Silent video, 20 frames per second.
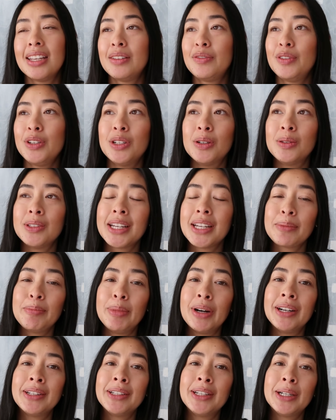If you don't
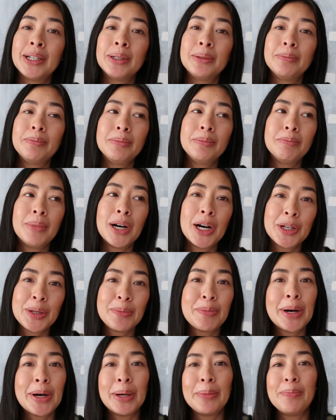like bottom
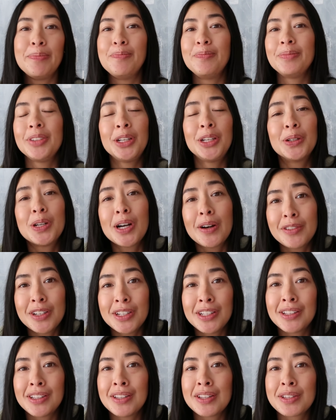up, you don't
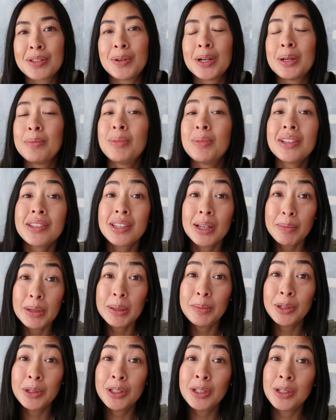have to knit this one, but
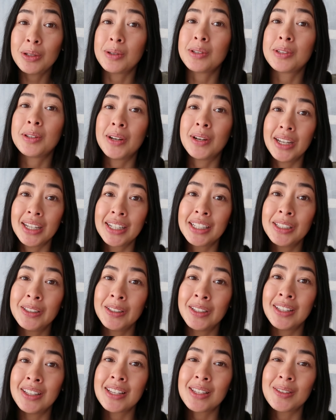some people do, so I
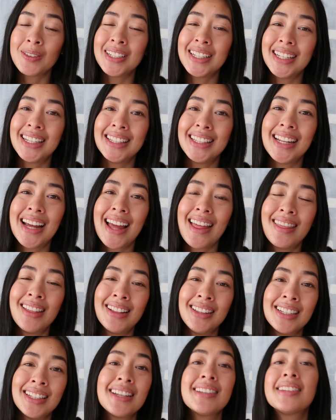included this one in
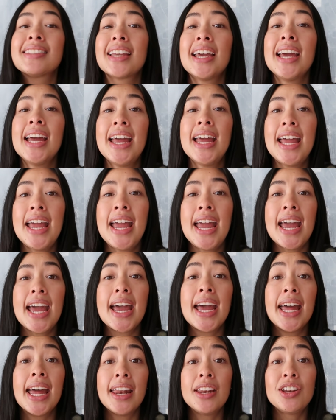the list.
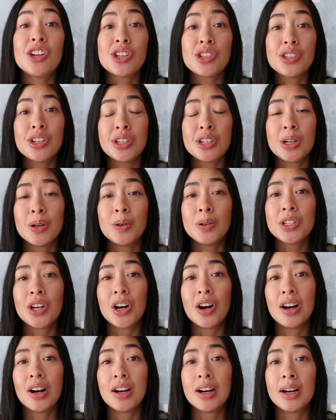And just a
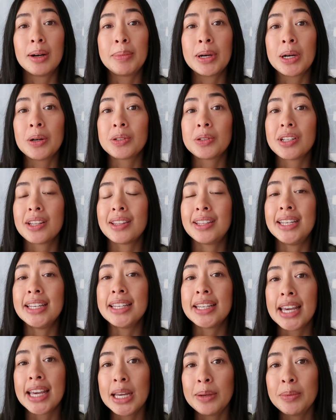note about
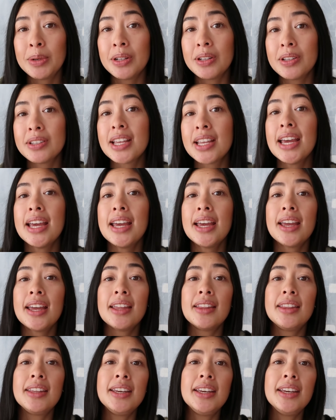the cables.
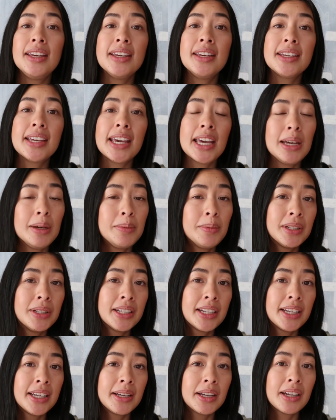The
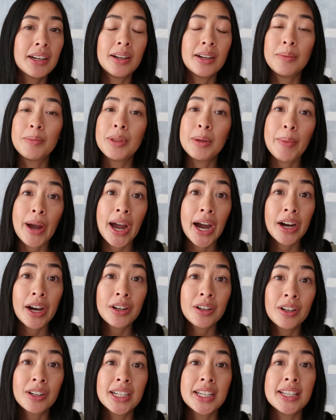cabling, the
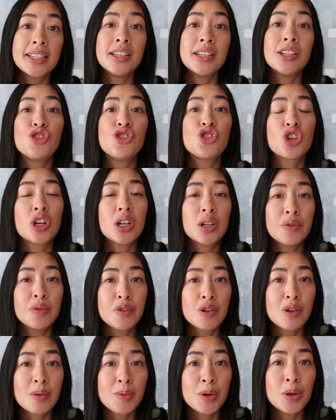pattern in
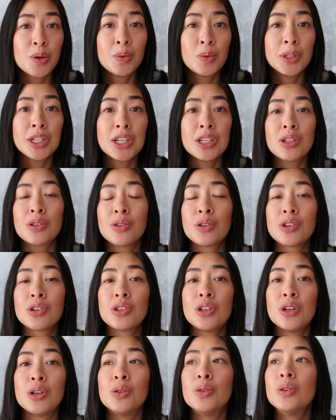chart form only, so
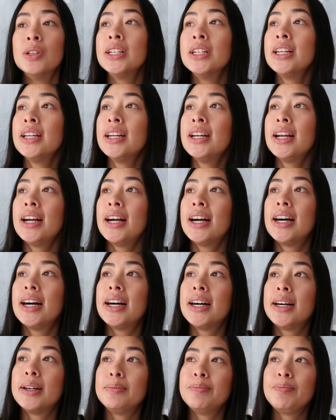there's no
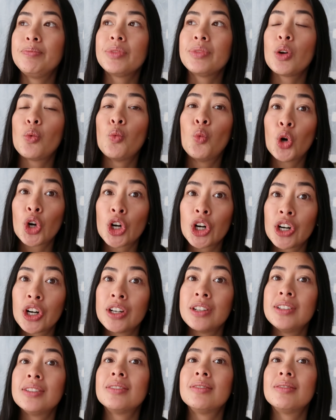
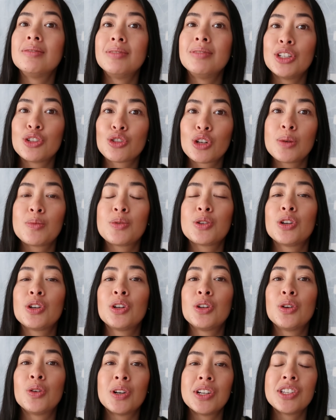word
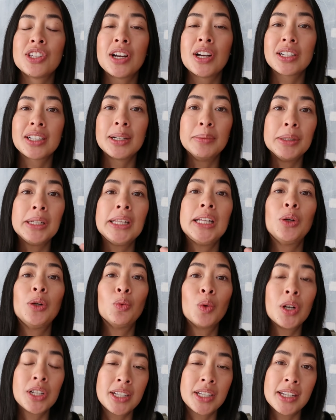description, or it's not
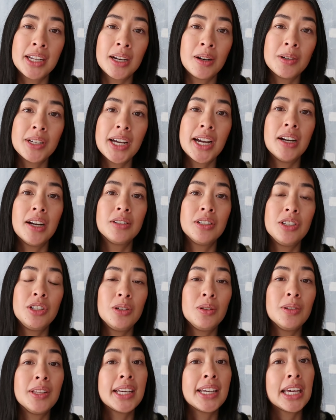completely written out how to
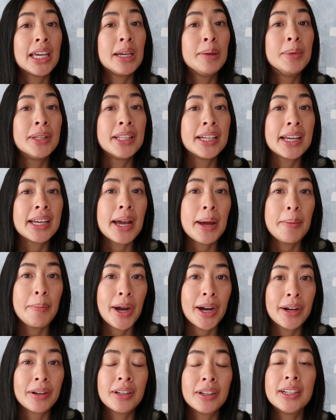do the cabling
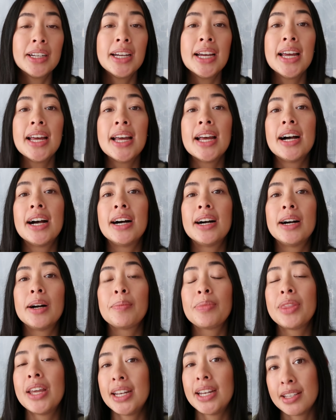pattern.
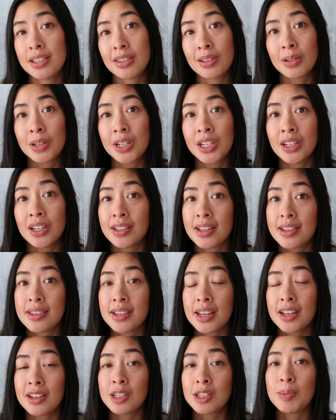That is noted on
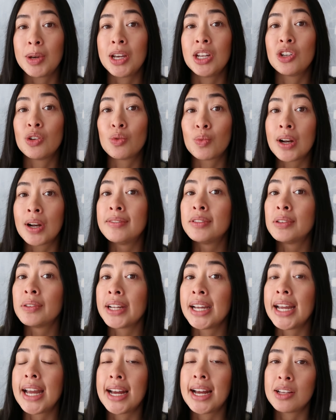the sales page on
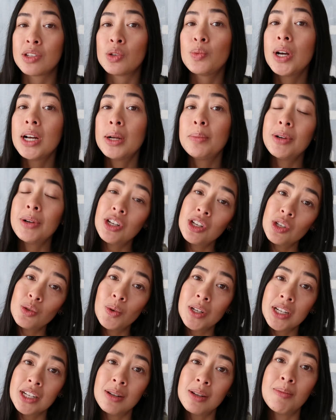Ravelry as well, but
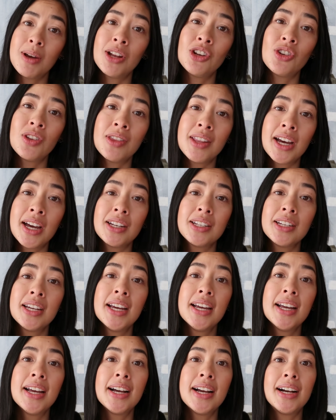just wanted to mention
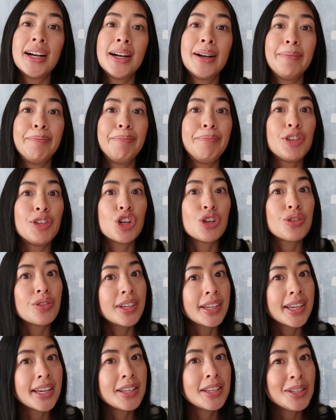that
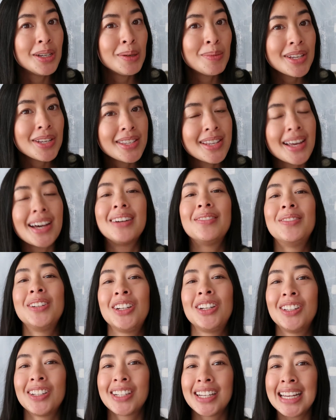just in case you missed that
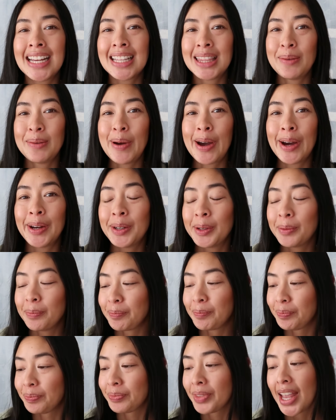when you're looking at the
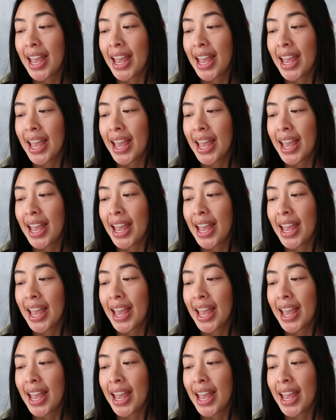pattern.